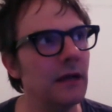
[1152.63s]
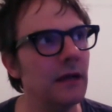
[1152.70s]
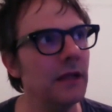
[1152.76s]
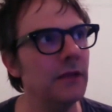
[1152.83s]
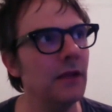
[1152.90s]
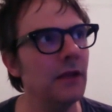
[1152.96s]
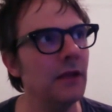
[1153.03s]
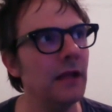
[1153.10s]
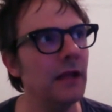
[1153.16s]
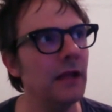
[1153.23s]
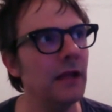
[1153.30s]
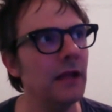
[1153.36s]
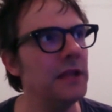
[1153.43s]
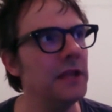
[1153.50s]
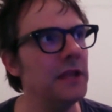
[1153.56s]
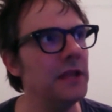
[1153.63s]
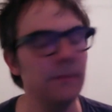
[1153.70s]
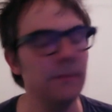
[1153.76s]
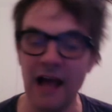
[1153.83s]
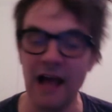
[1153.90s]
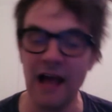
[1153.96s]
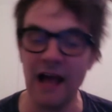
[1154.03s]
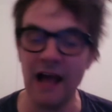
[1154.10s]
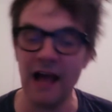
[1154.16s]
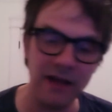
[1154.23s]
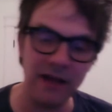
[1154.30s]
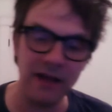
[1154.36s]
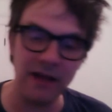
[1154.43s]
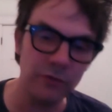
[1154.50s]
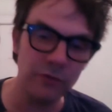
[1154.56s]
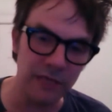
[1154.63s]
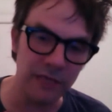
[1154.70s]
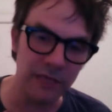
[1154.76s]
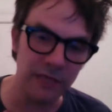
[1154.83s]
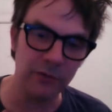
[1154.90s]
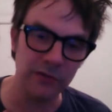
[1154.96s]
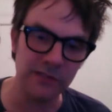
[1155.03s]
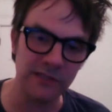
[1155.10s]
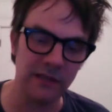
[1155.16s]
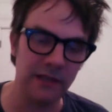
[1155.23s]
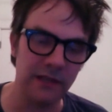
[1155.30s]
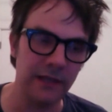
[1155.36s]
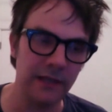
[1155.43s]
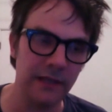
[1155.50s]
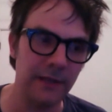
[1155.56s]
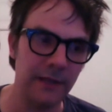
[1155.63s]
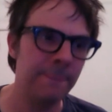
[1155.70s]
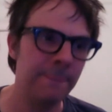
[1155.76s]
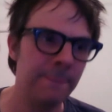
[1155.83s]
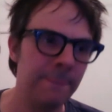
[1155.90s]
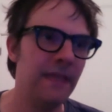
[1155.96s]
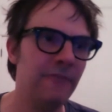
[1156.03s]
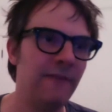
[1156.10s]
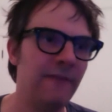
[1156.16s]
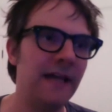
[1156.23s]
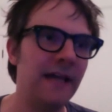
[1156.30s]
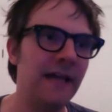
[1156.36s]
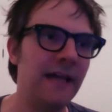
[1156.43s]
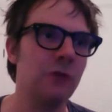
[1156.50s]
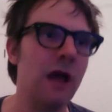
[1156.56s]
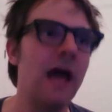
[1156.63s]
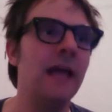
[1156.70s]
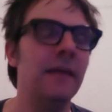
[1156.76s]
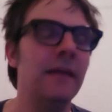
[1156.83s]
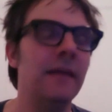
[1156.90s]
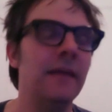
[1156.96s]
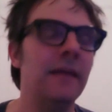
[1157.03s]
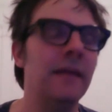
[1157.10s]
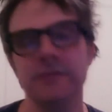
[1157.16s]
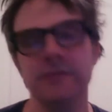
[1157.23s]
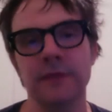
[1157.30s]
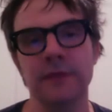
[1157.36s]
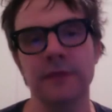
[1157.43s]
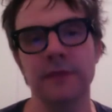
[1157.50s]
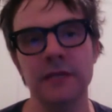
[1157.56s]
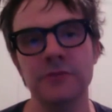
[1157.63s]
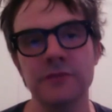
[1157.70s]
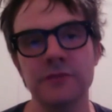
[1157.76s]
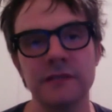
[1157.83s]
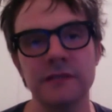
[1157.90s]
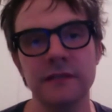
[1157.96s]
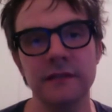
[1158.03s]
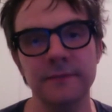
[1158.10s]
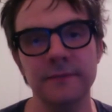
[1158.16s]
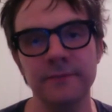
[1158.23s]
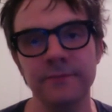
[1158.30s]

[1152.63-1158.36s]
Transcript: not anything, but I find with me personally, if I try and make something interesting,